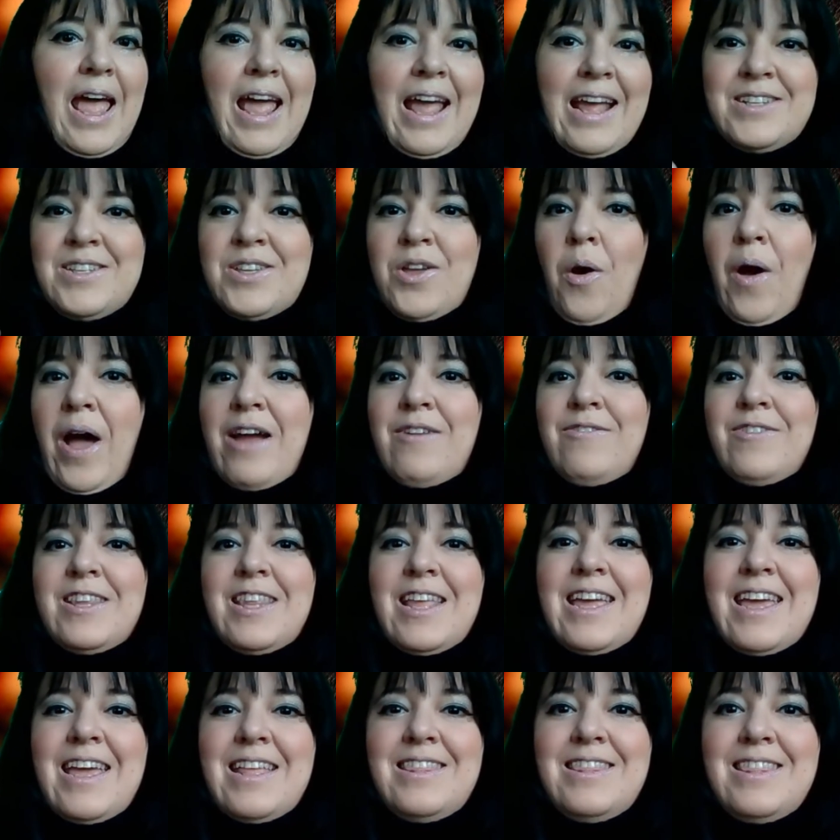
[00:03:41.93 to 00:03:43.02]
It's got
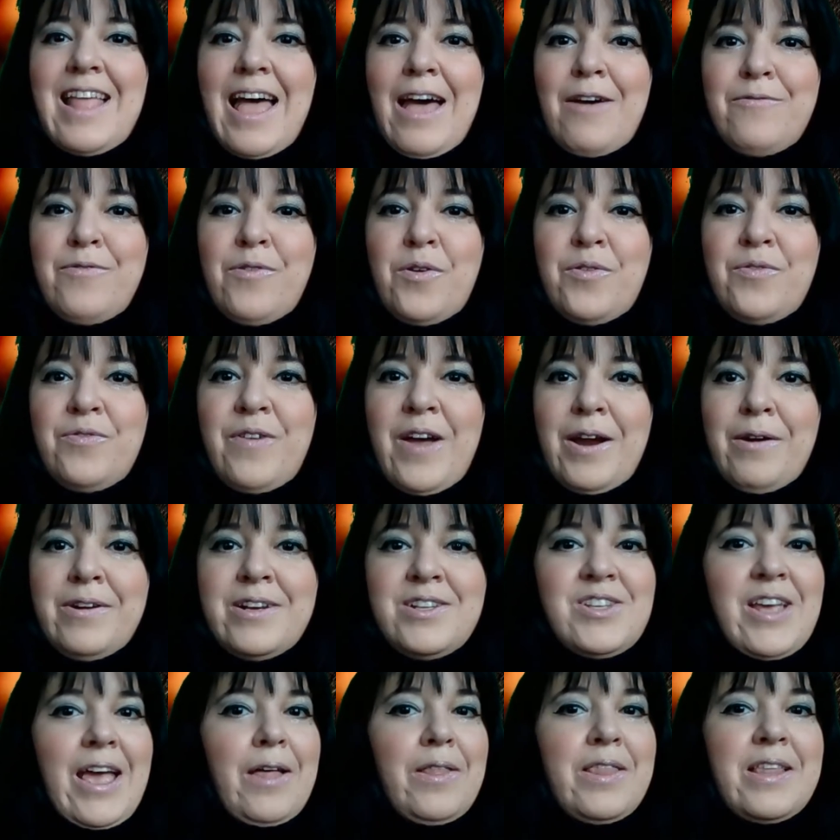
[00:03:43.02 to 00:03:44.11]
everything in there for a
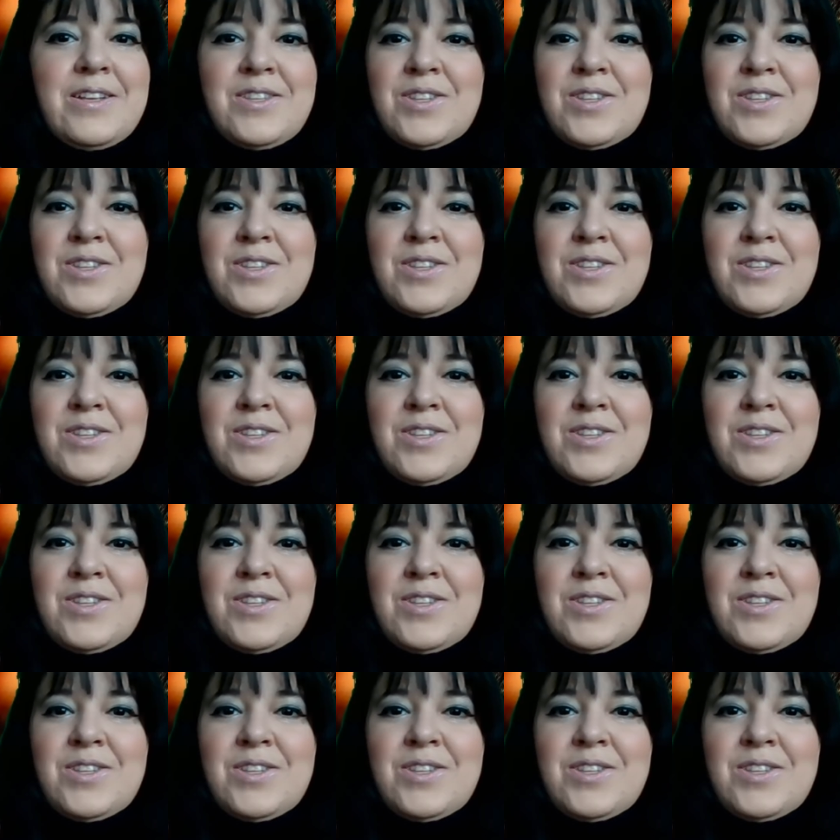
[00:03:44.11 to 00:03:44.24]
fairy tale.